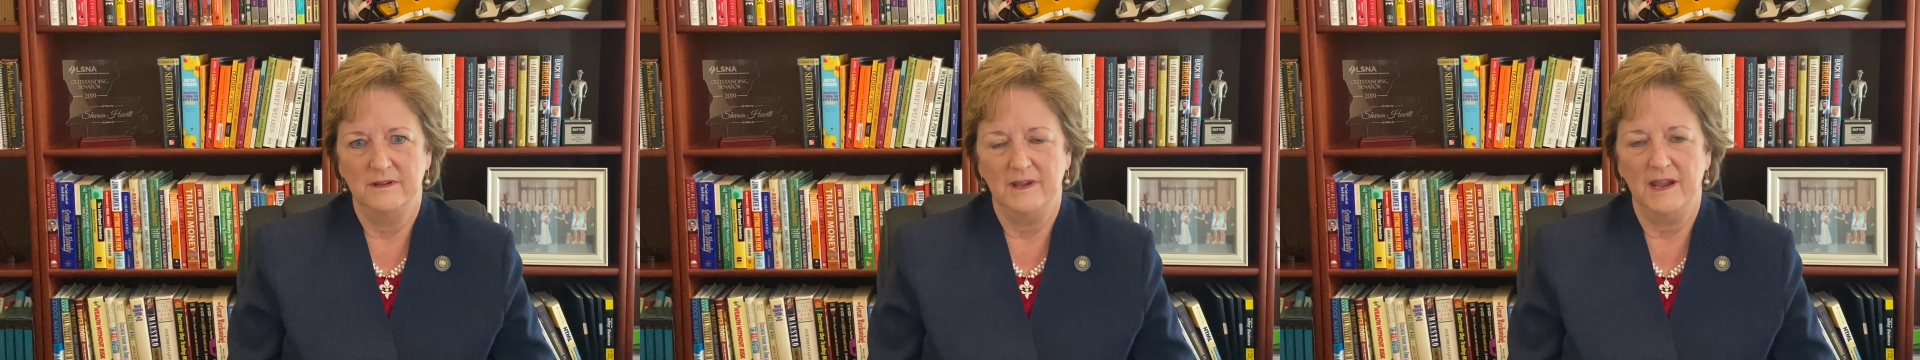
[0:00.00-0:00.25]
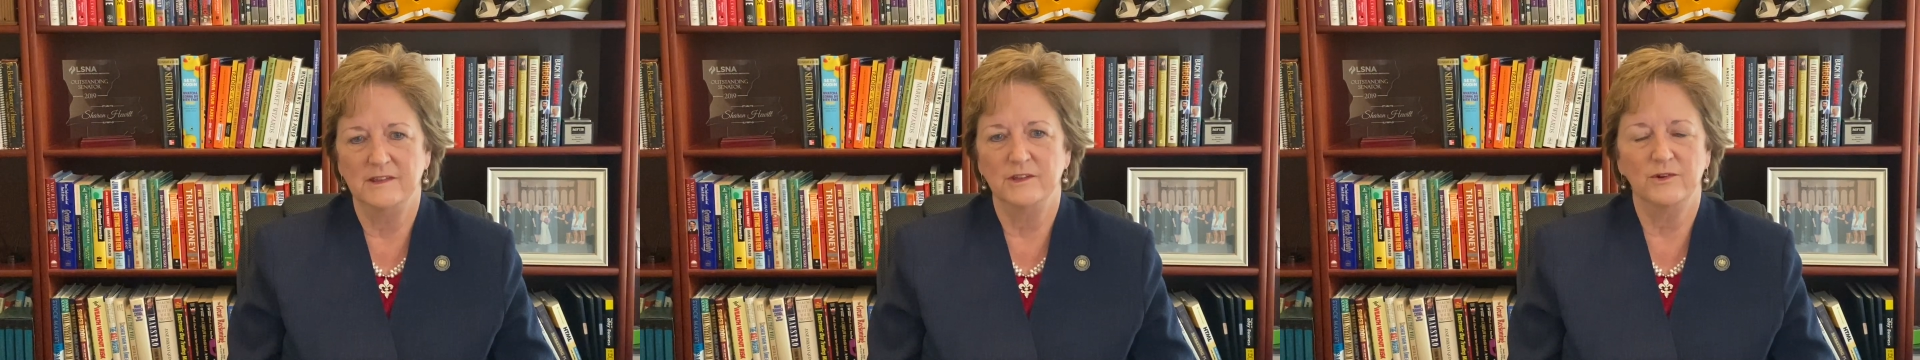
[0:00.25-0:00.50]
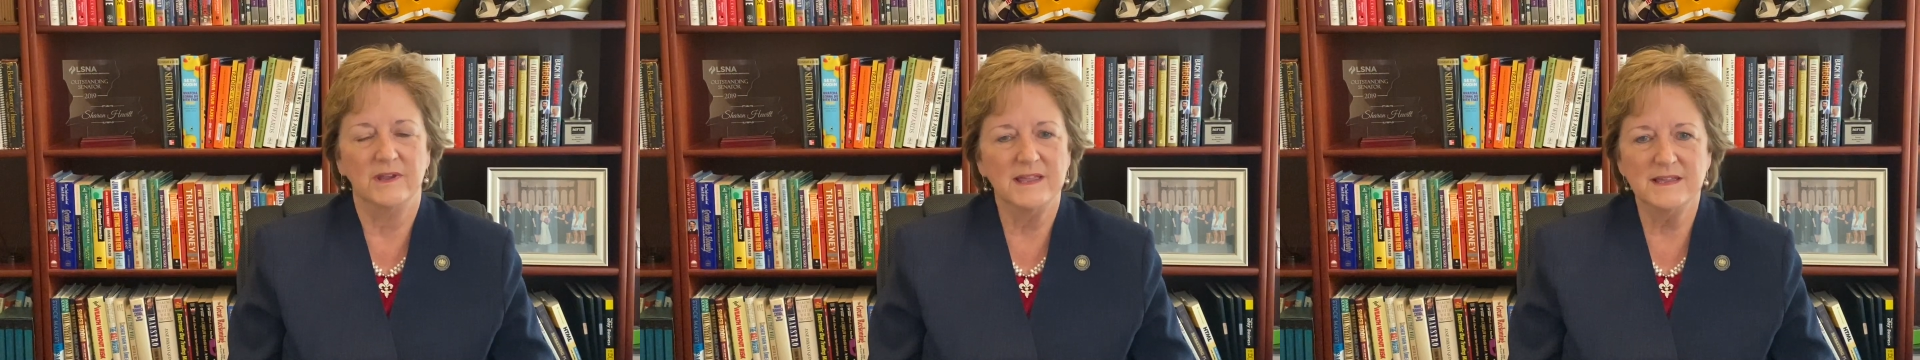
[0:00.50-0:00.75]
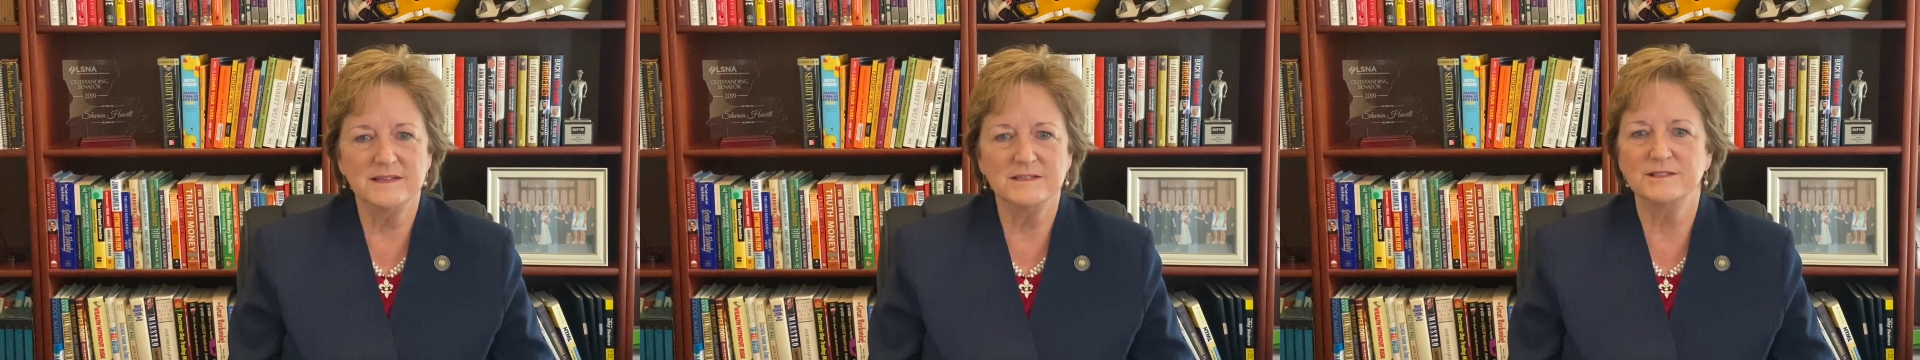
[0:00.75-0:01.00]
and there
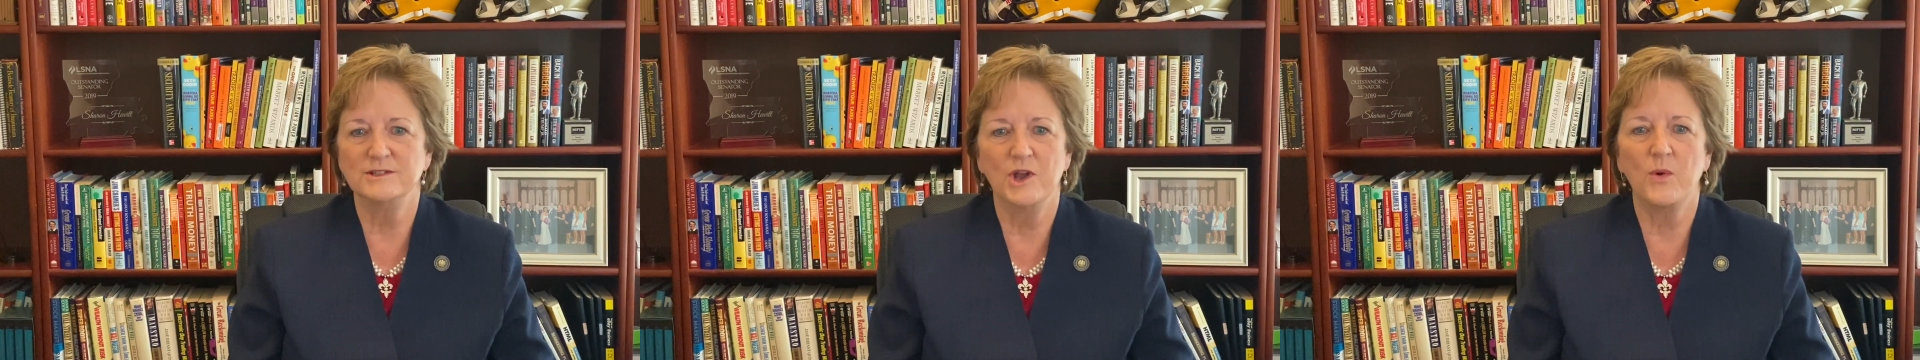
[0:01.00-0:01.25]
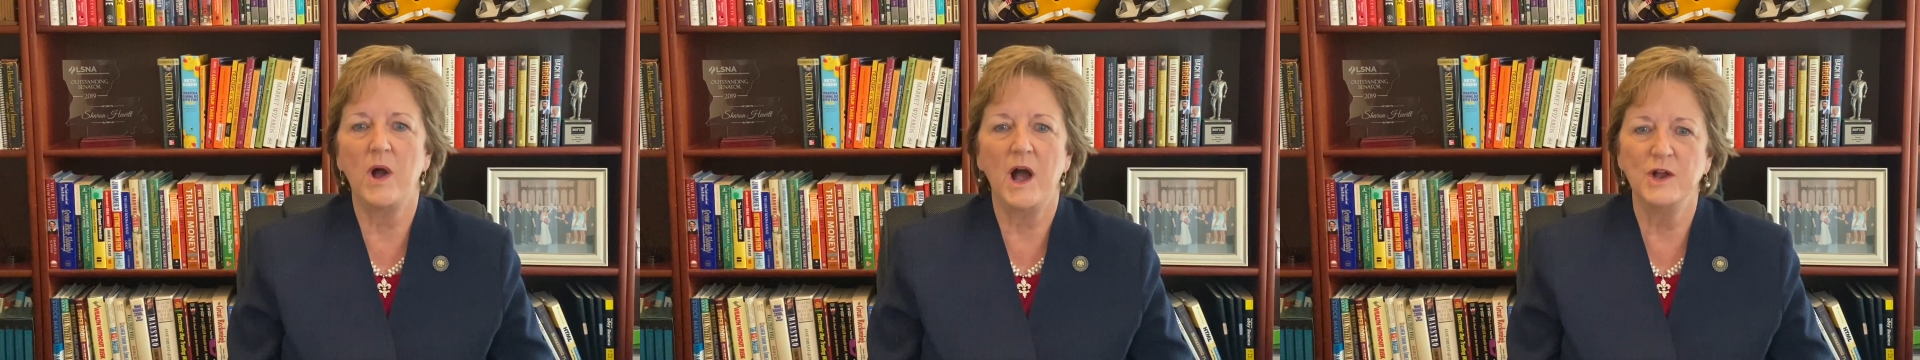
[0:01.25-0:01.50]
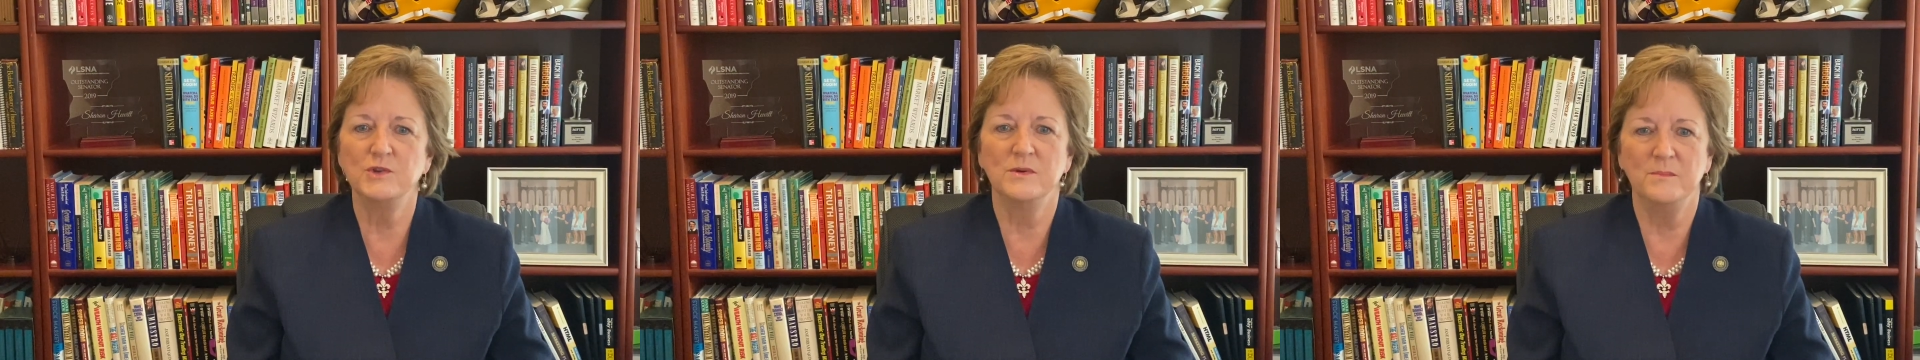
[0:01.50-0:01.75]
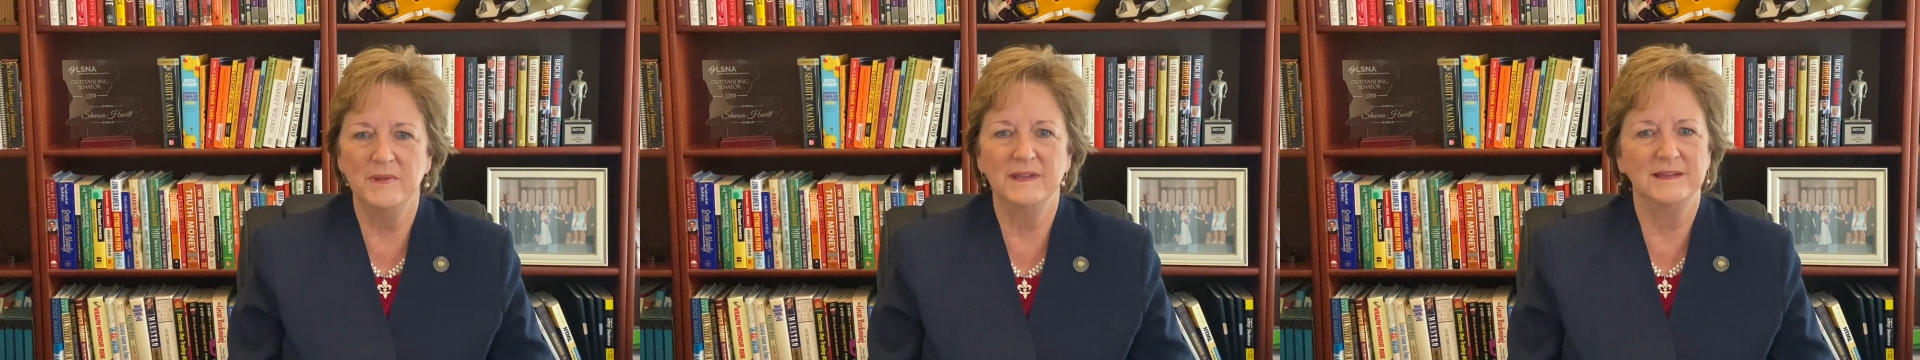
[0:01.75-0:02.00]
is no $100
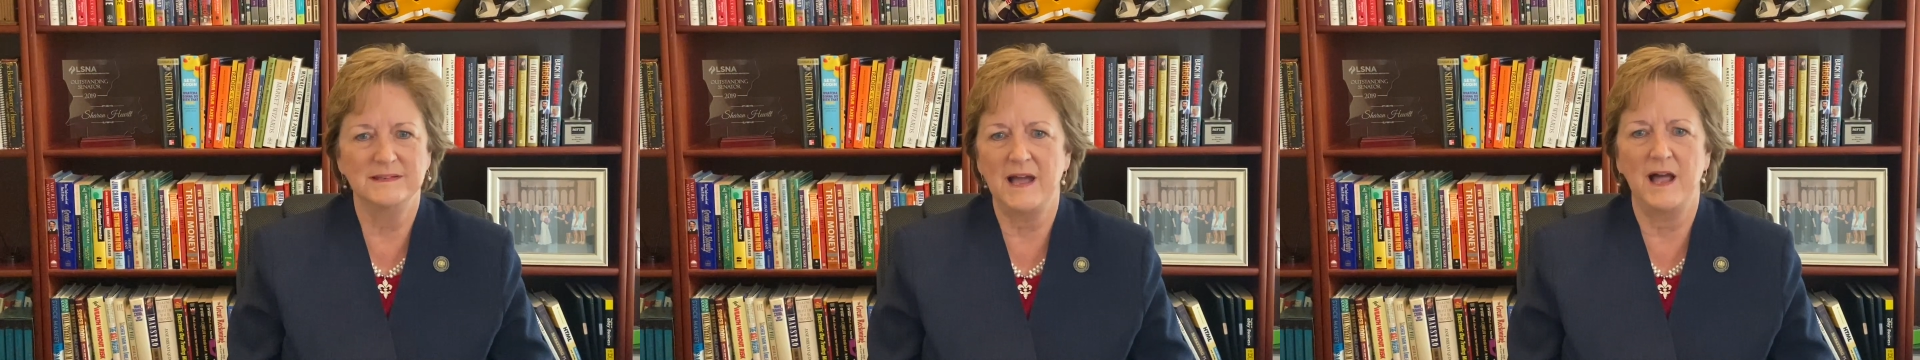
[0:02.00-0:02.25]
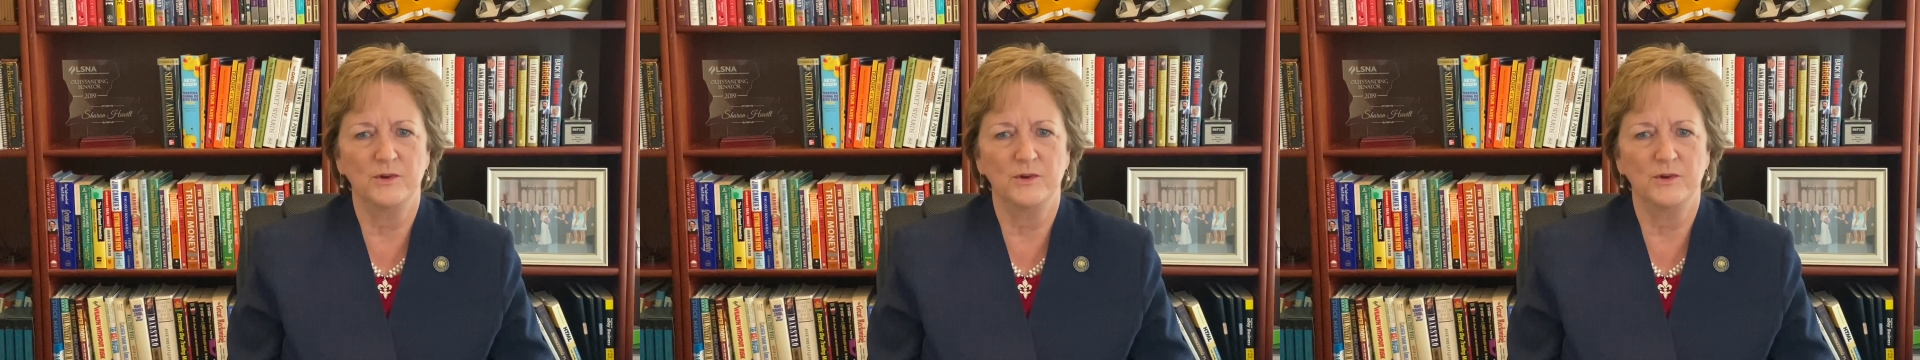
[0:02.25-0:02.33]
million